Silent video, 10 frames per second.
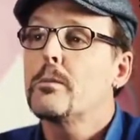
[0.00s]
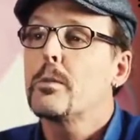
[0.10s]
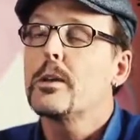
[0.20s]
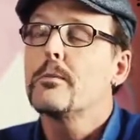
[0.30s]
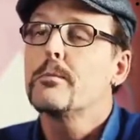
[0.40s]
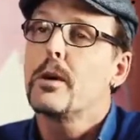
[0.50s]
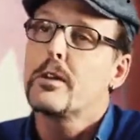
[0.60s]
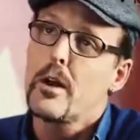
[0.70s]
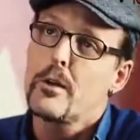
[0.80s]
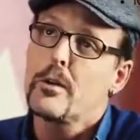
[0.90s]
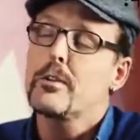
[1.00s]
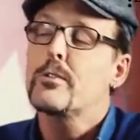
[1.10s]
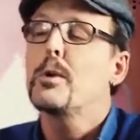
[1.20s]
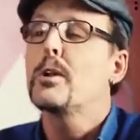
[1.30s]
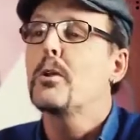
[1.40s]
but my daughter needs
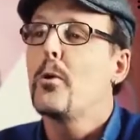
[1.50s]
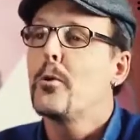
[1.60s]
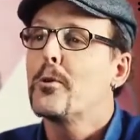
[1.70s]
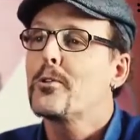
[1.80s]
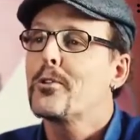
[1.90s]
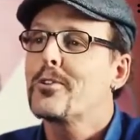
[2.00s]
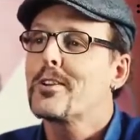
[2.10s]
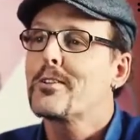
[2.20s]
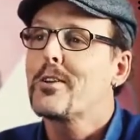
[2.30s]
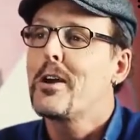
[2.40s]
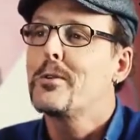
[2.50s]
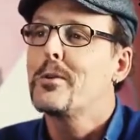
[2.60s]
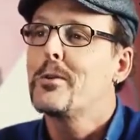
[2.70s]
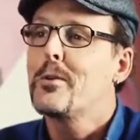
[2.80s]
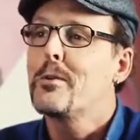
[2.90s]
to be a little older so she can travel
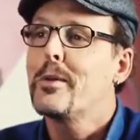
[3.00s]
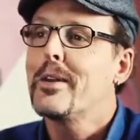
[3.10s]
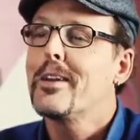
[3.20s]
with me.